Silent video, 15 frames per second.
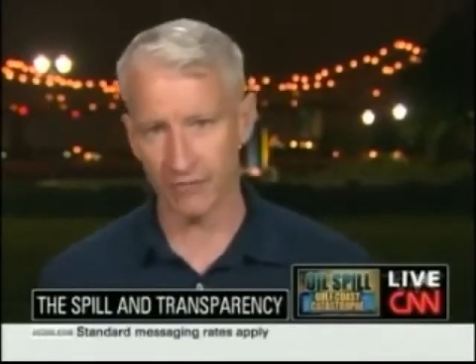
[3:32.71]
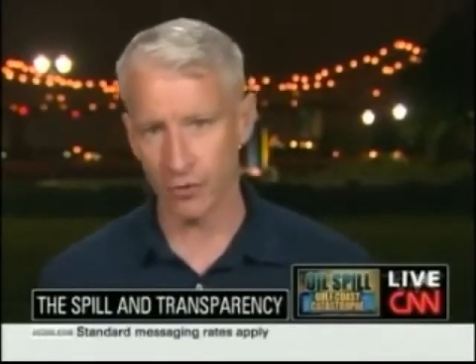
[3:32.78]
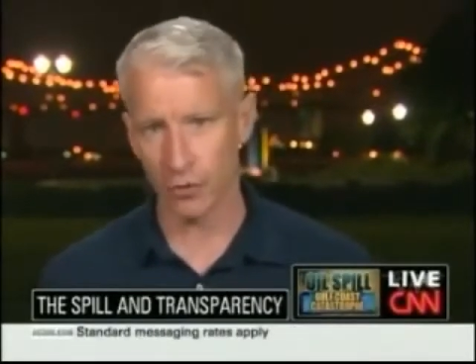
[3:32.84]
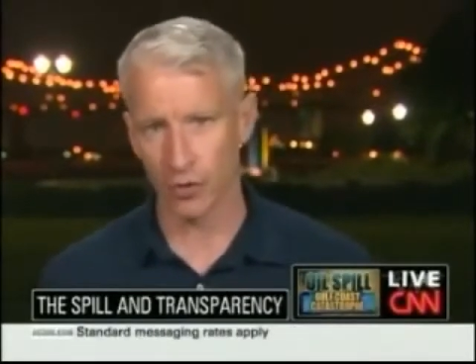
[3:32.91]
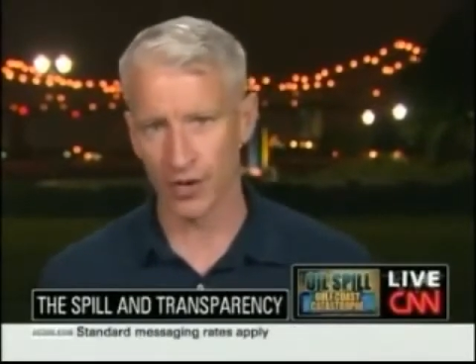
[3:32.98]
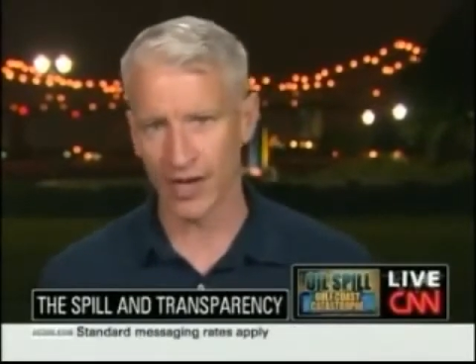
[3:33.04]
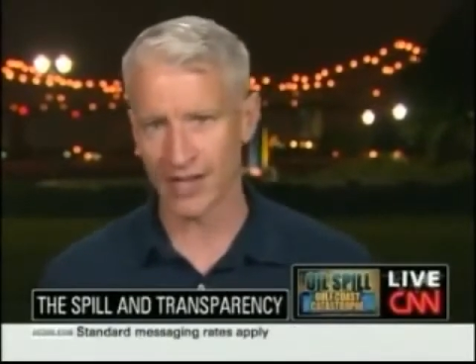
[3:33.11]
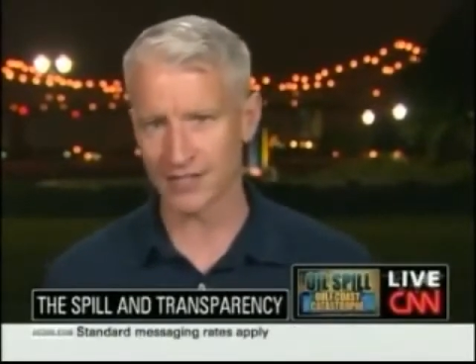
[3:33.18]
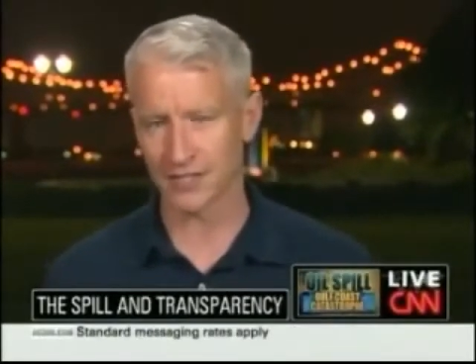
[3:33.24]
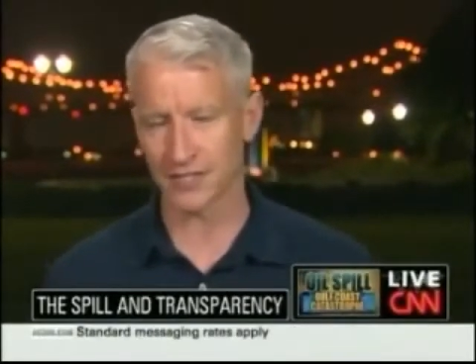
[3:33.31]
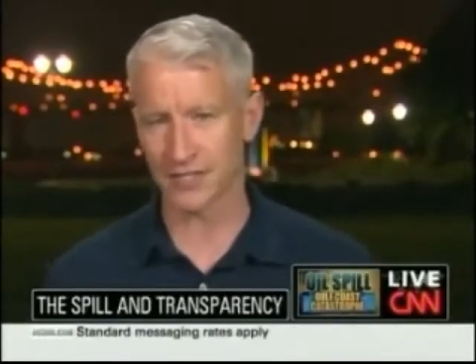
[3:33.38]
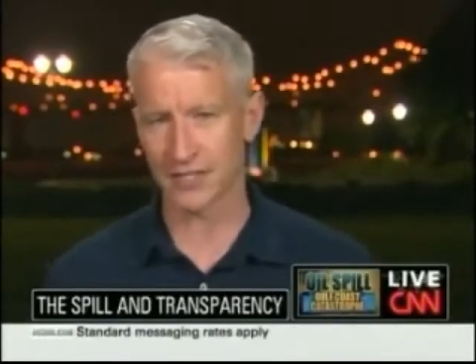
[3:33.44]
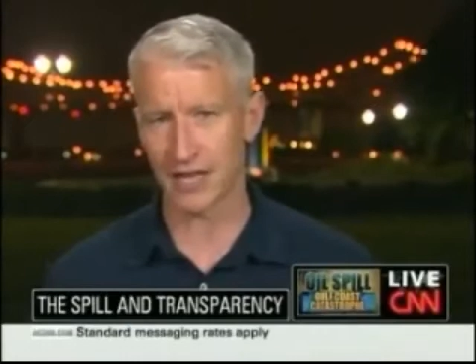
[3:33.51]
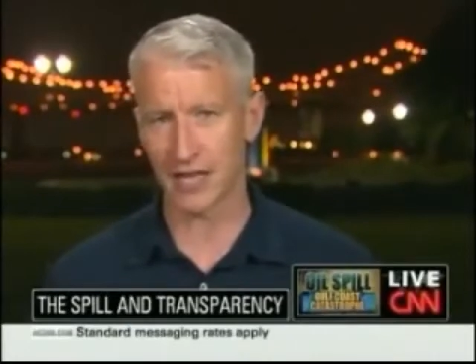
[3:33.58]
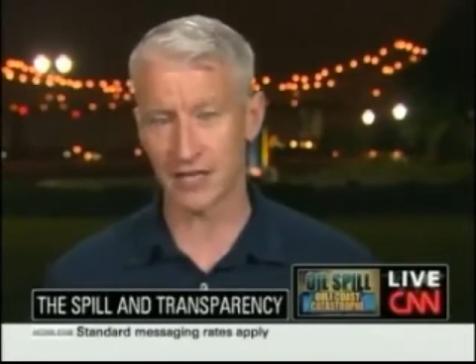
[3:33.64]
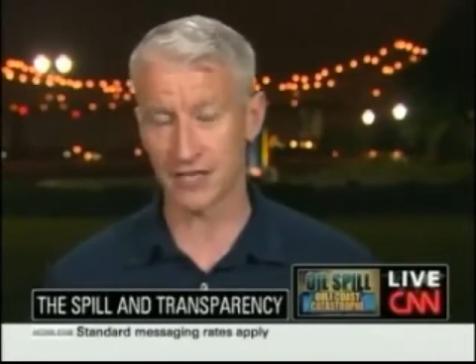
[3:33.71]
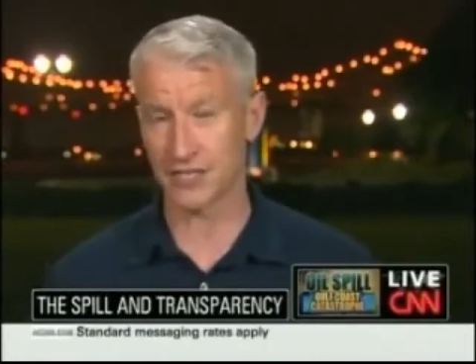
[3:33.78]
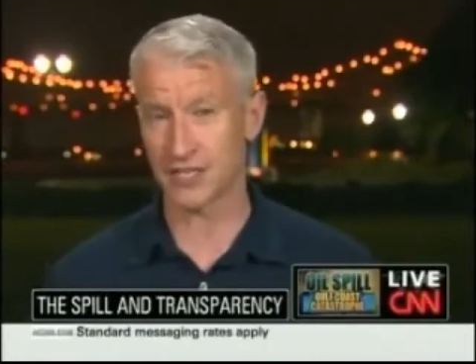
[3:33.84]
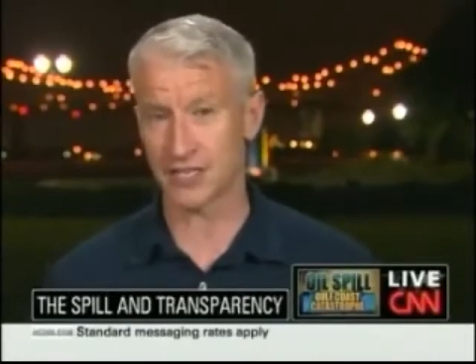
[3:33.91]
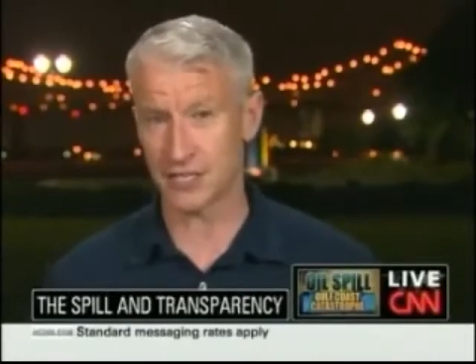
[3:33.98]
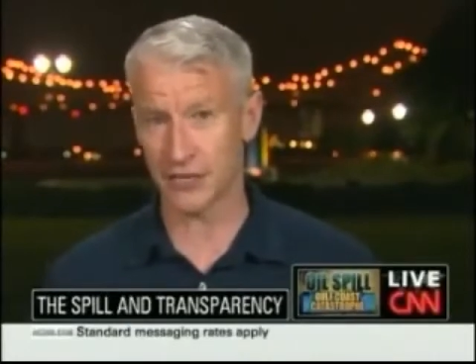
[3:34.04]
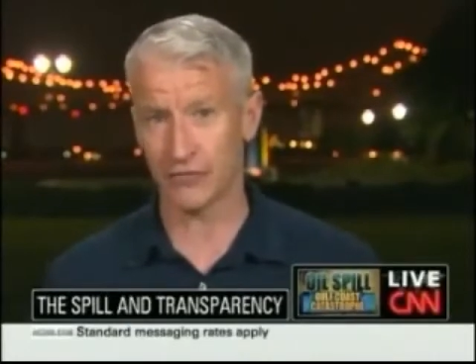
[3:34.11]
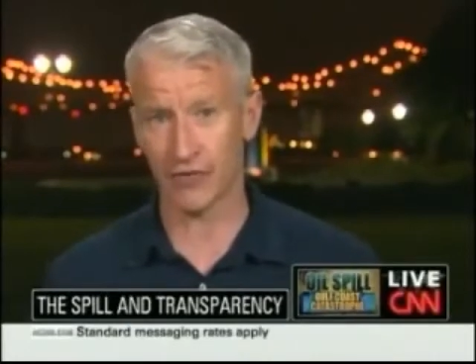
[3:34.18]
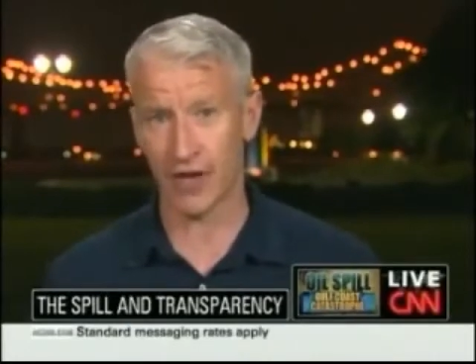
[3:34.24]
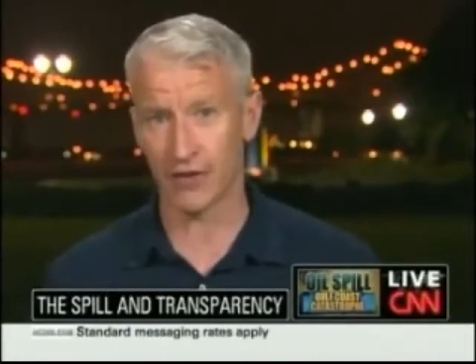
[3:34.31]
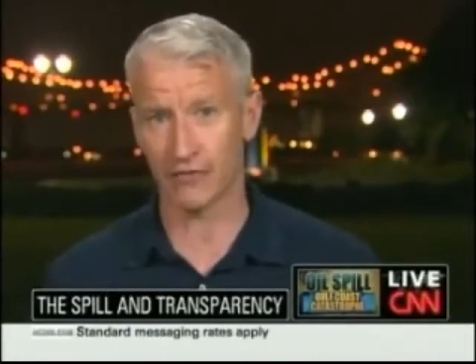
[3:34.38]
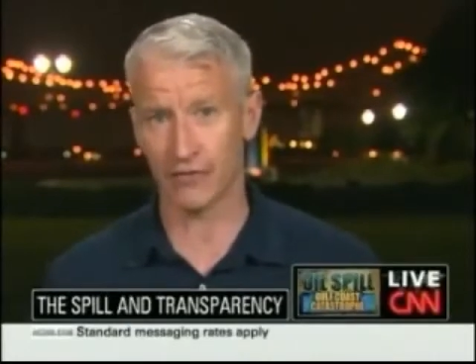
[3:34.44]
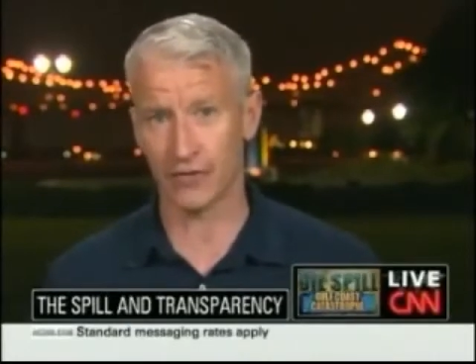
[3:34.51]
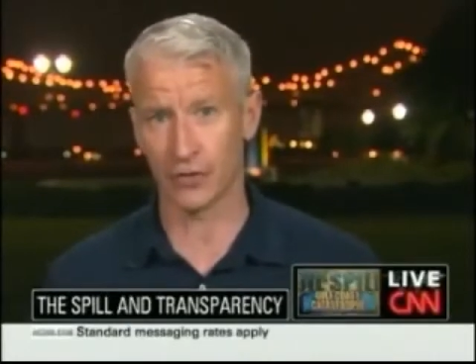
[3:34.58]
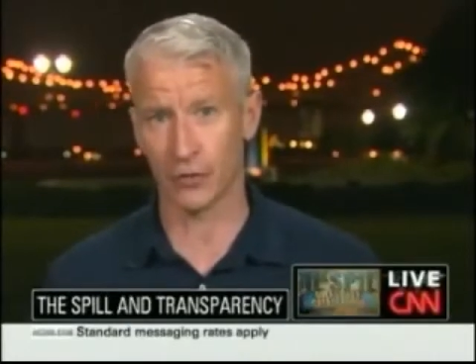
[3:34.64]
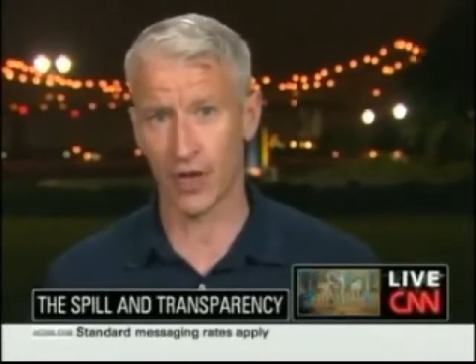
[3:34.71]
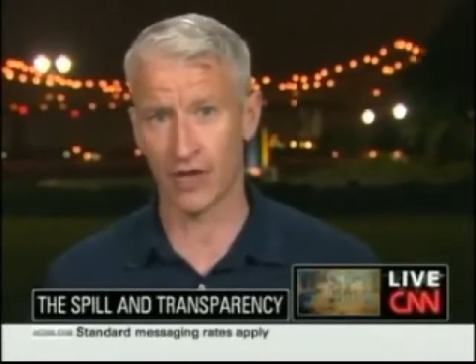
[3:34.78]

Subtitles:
everyone has to stay 65 feet